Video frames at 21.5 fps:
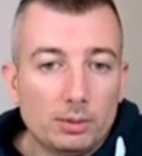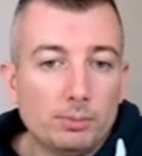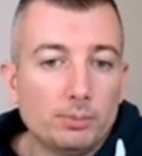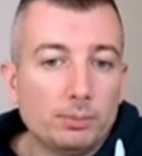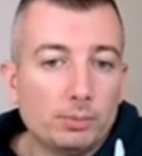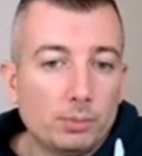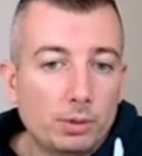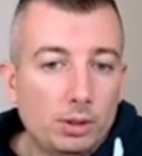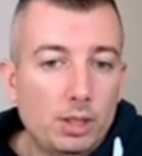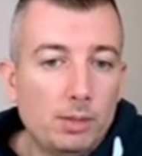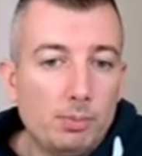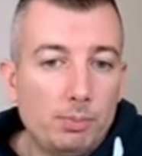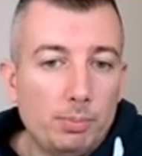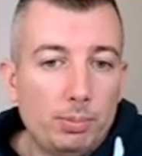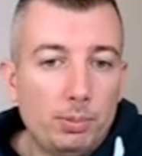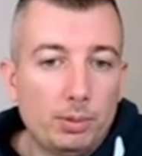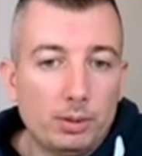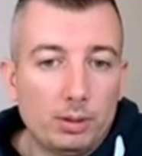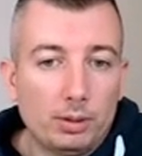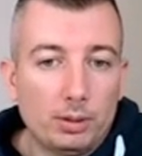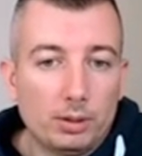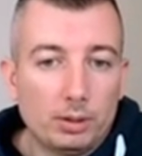keep
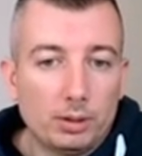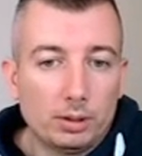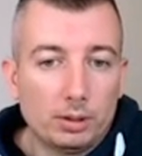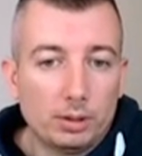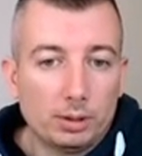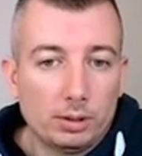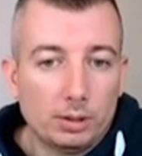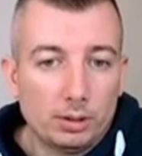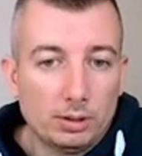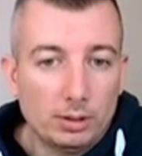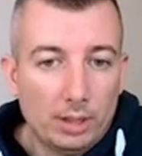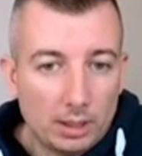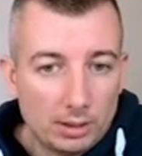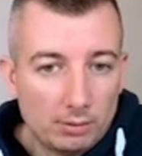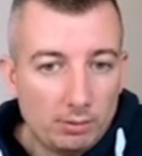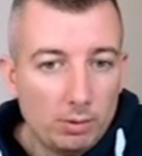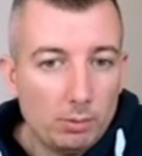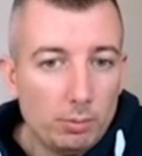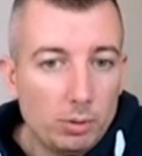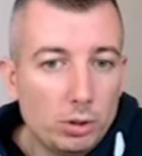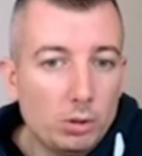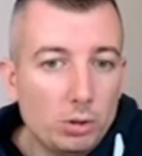dark
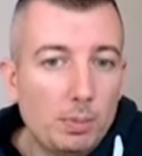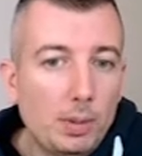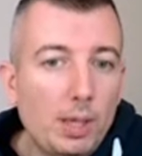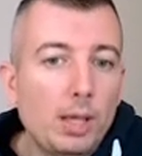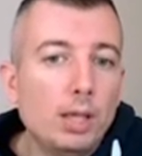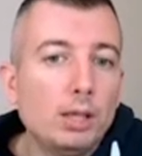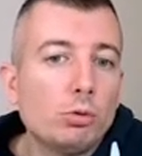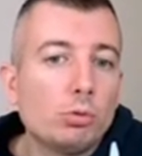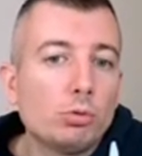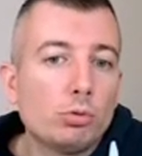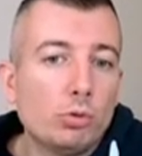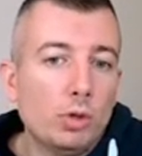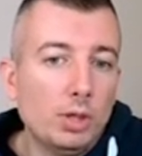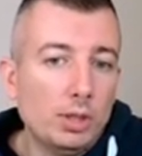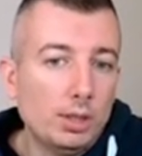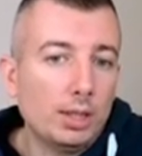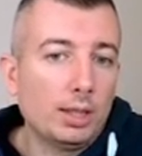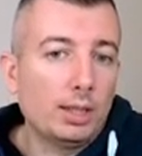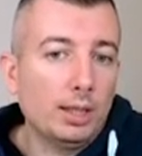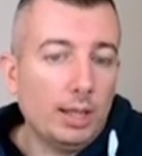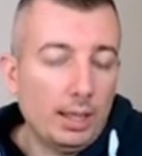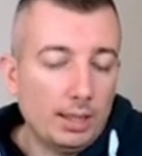square bishop and to trade
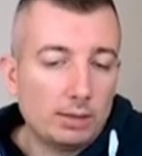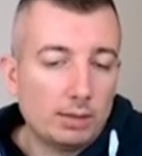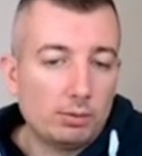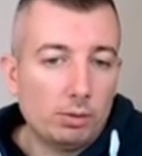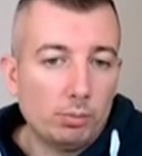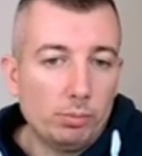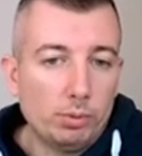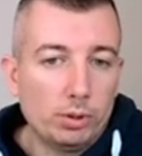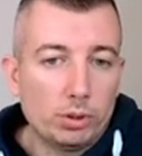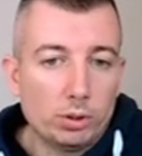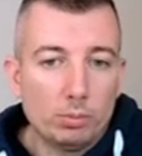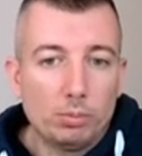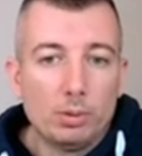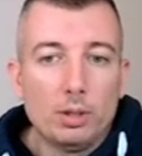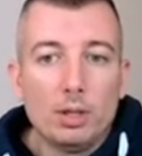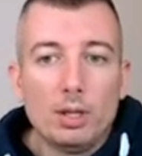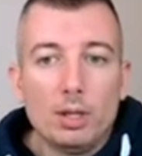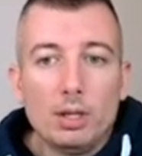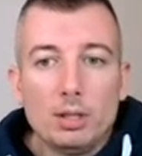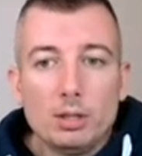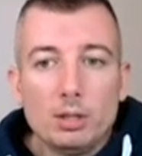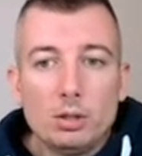light square bishop.
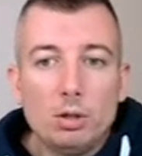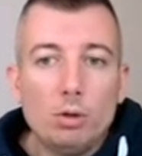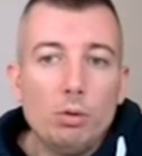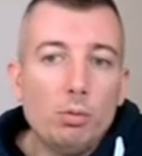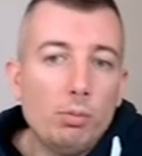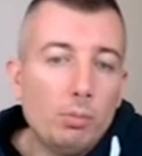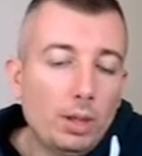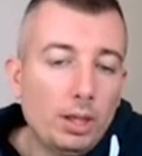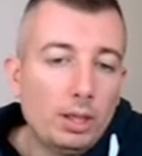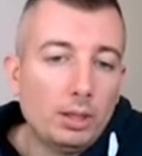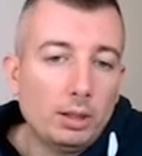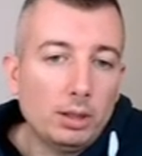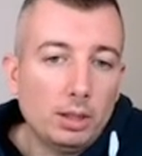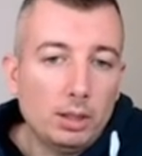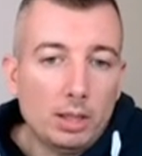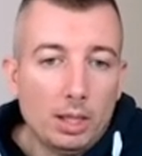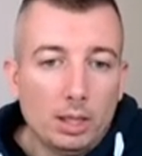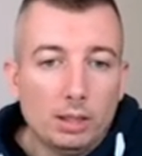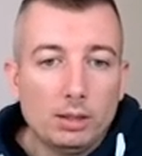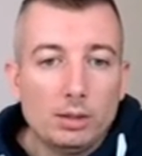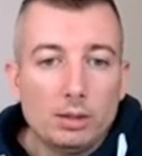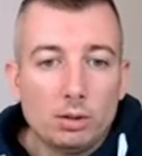So black did
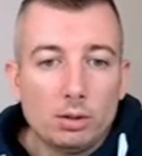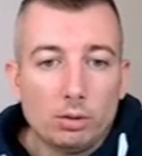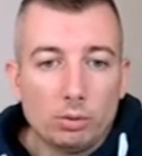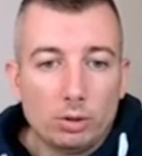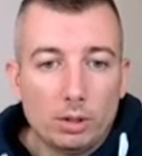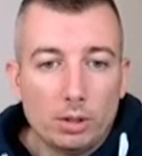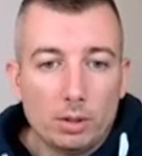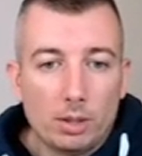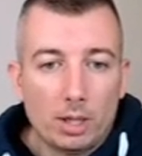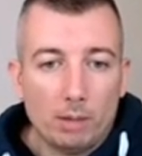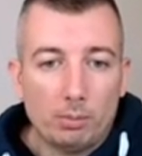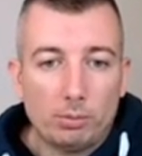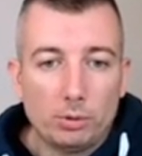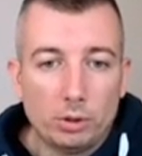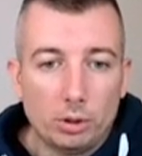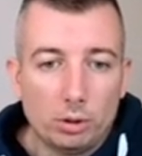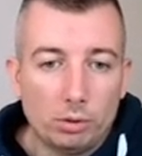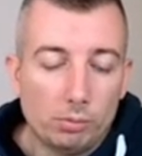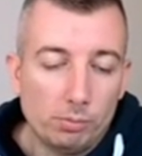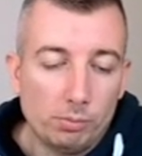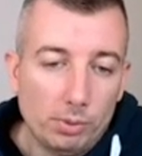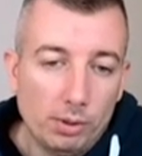that, so he
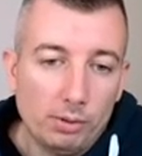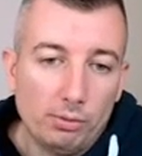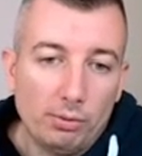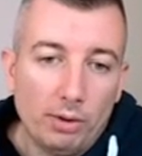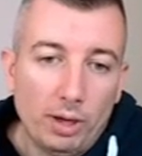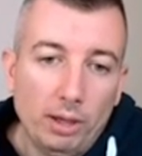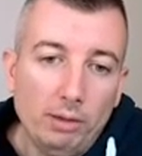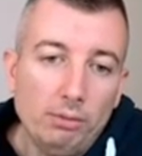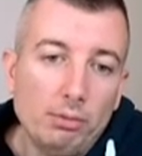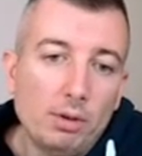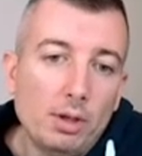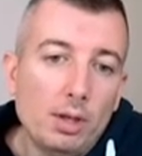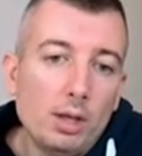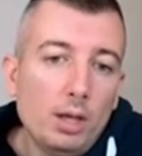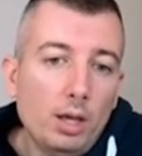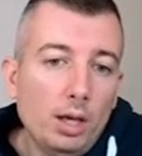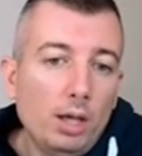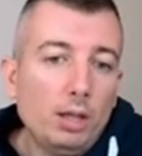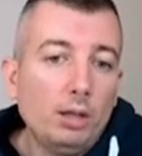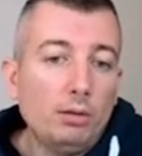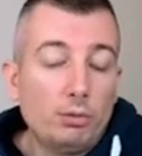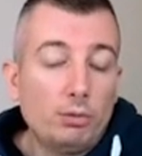captured on b5,
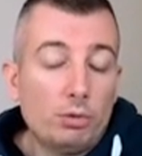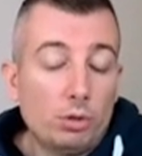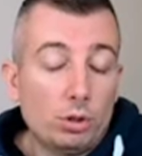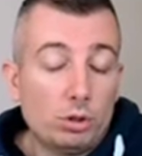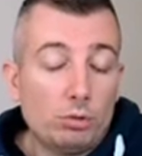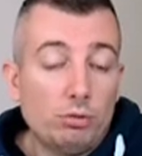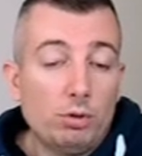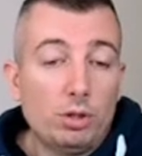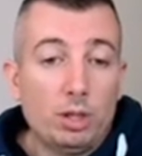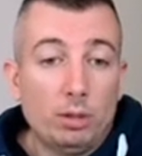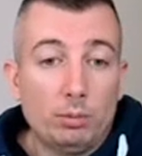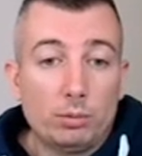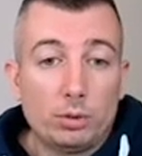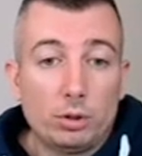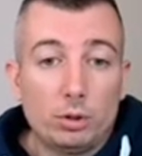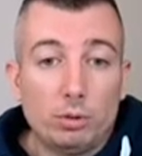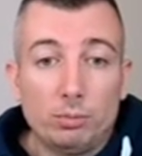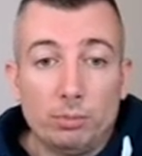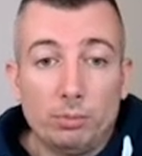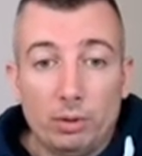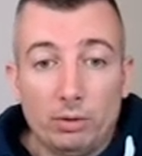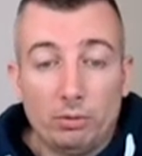and of course we capture
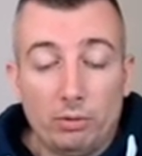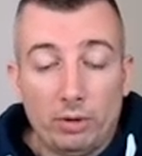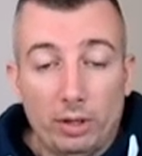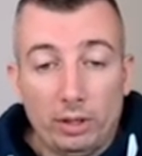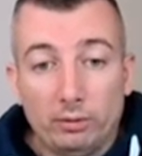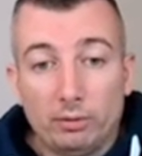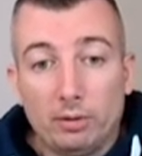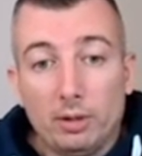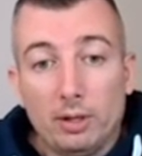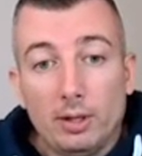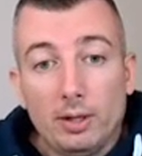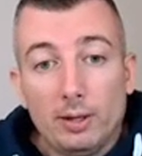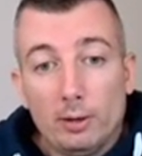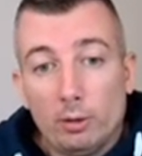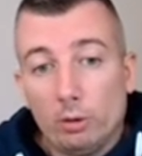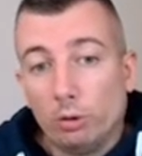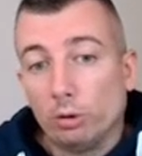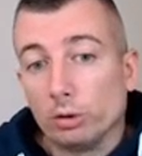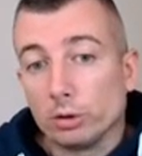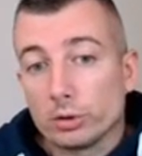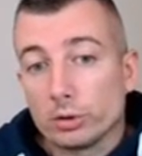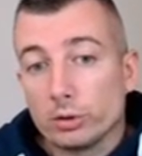on b5
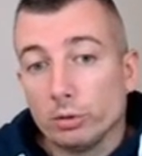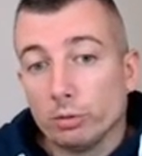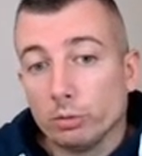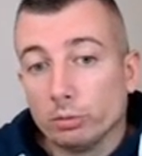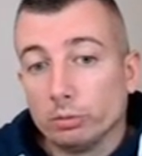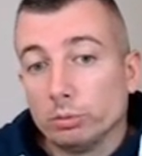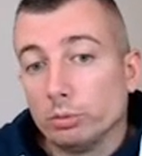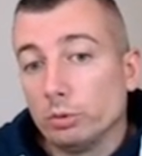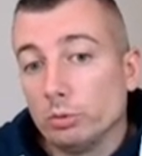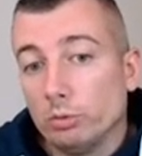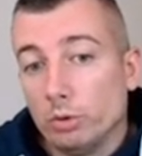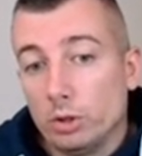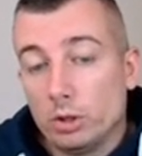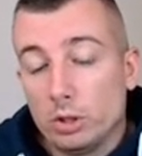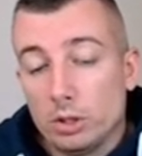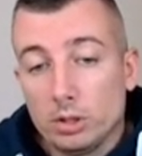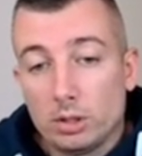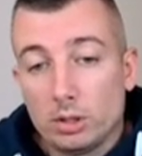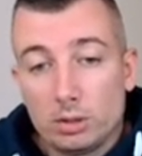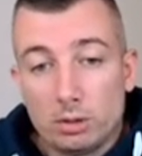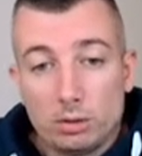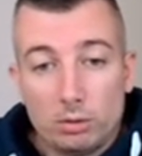also, which
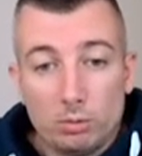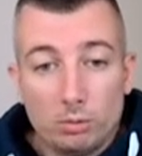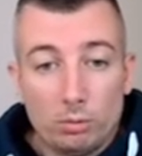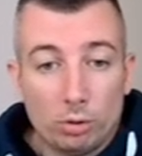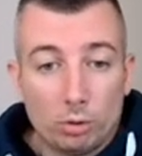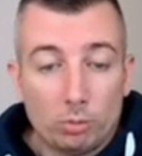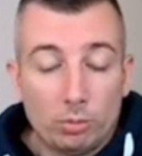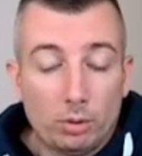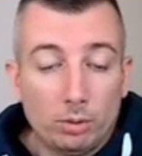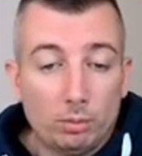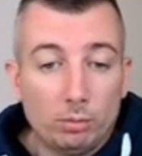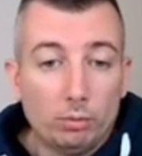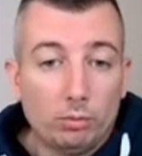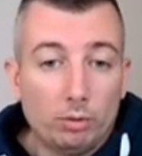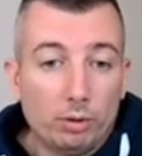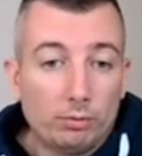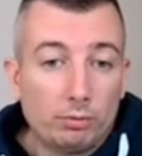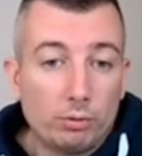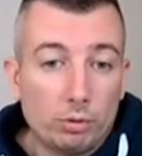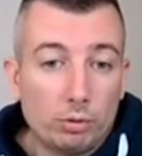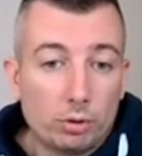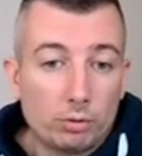is normal move.
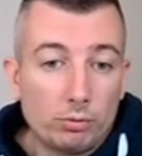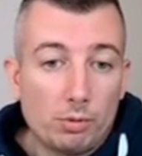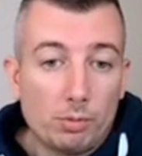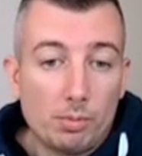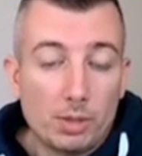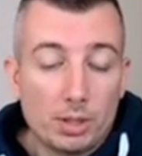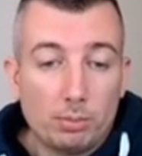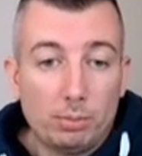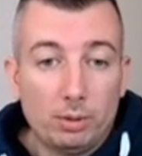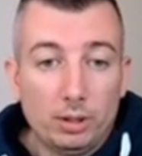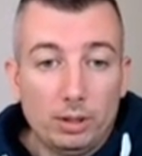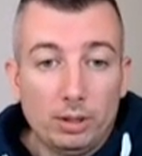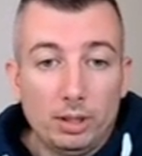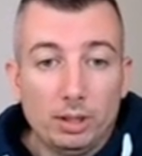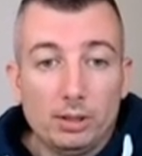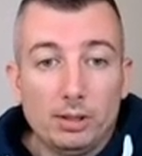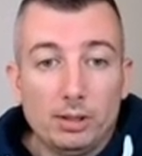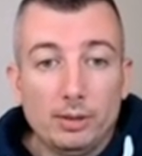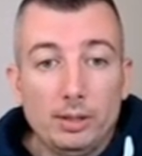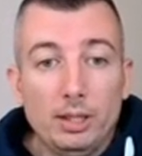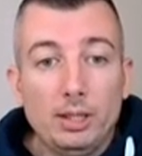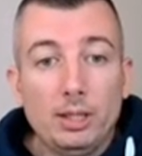Of course we must play that.
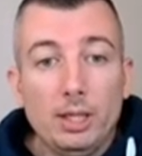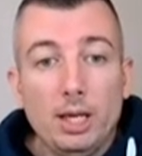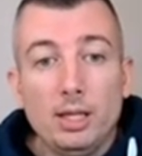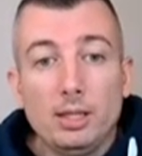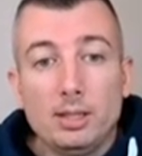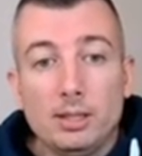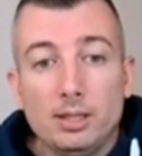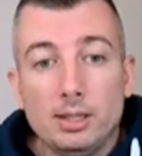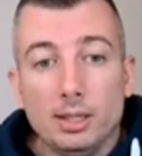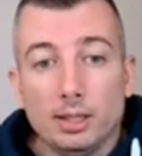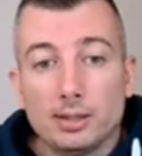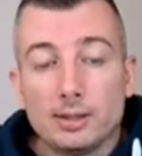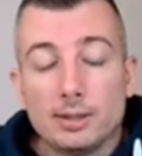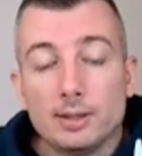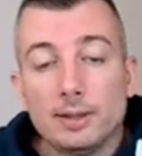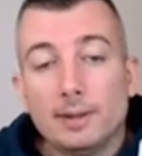Then a6.